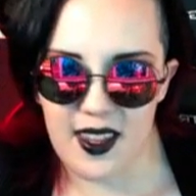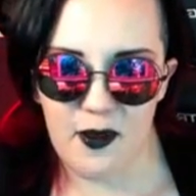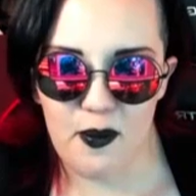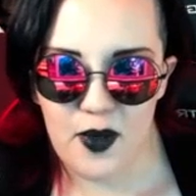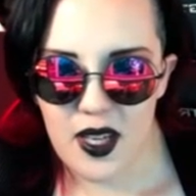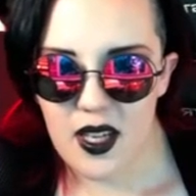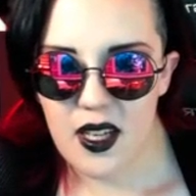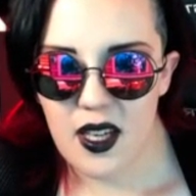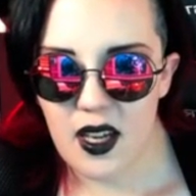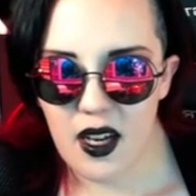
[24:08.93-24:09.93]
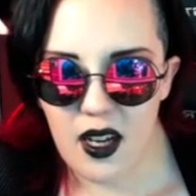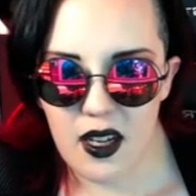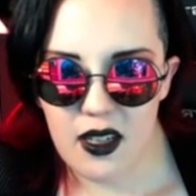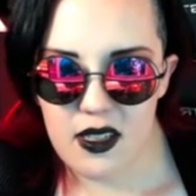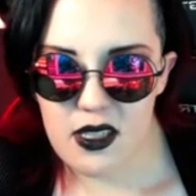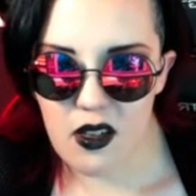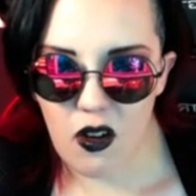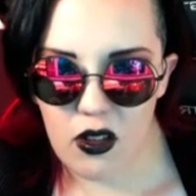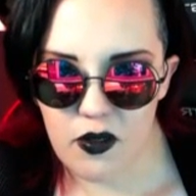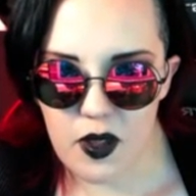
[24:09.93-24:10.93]
them
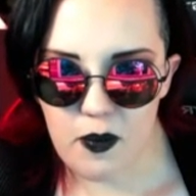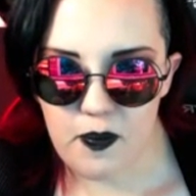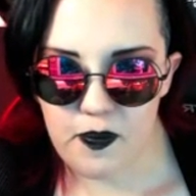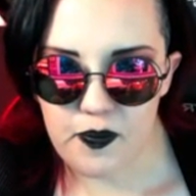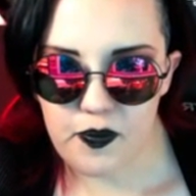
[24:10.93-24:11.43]
to all of them.